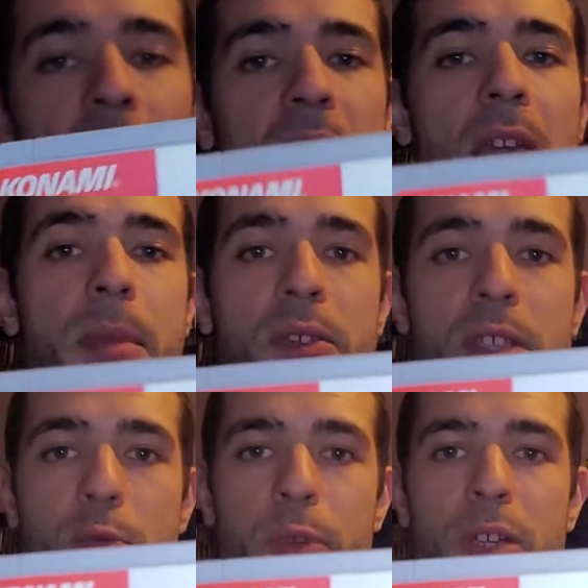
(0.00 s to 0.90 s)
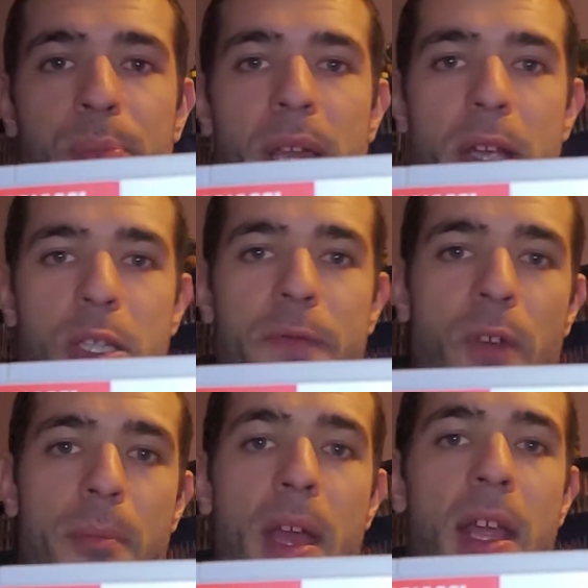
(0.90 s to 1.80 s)
the game uses real players
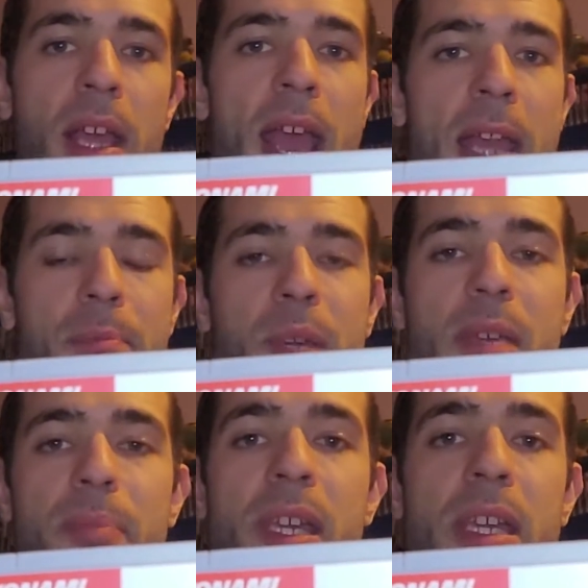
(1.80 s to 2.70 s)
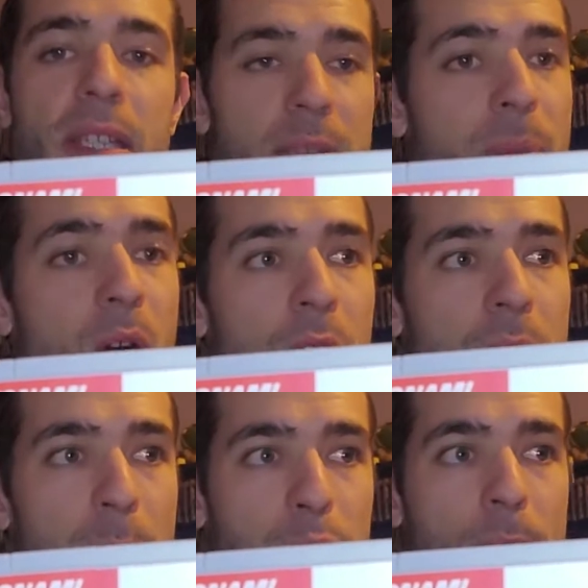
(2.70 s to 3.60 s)
from NPB, Nippon
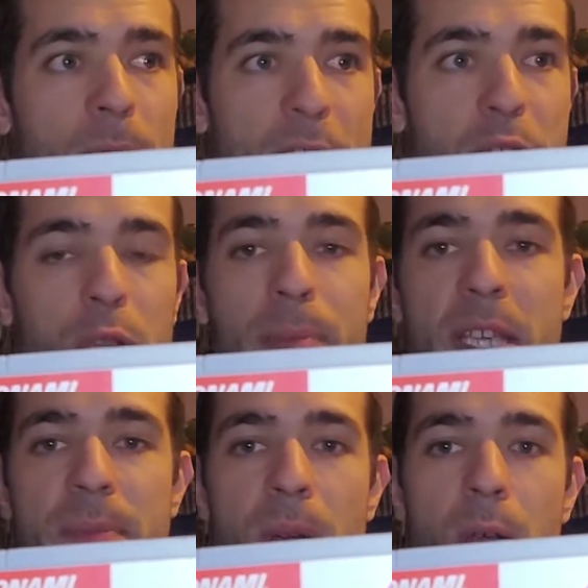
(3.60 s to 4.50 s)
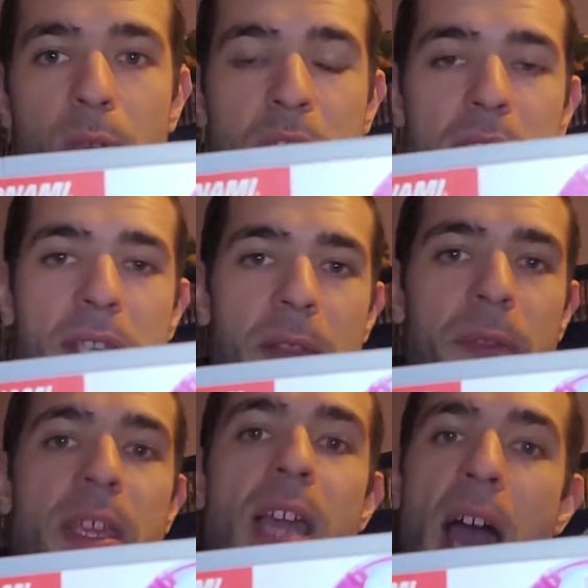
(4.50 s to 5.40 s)
Professional Baseball, which is
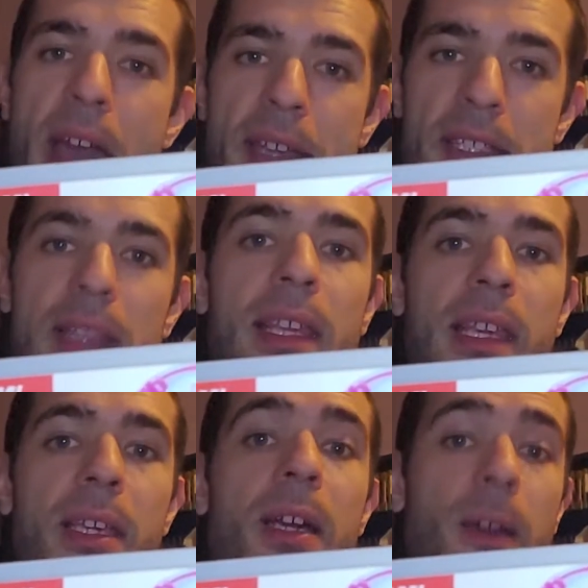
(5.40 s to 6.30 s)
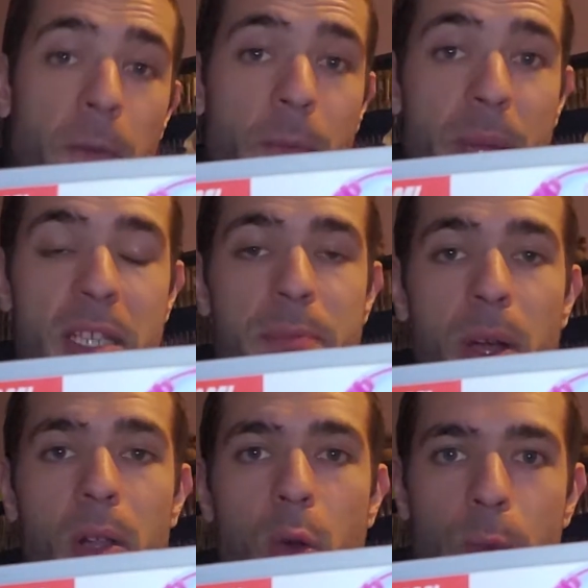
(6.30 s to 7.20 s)
the highest league of
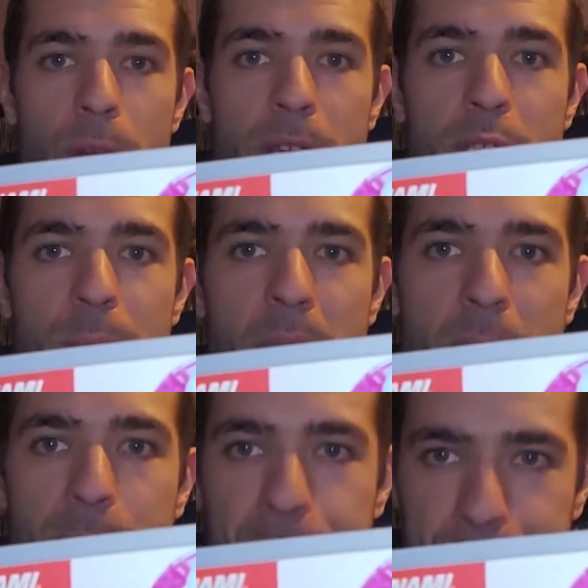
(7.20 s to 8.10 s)
baseball over in Japan.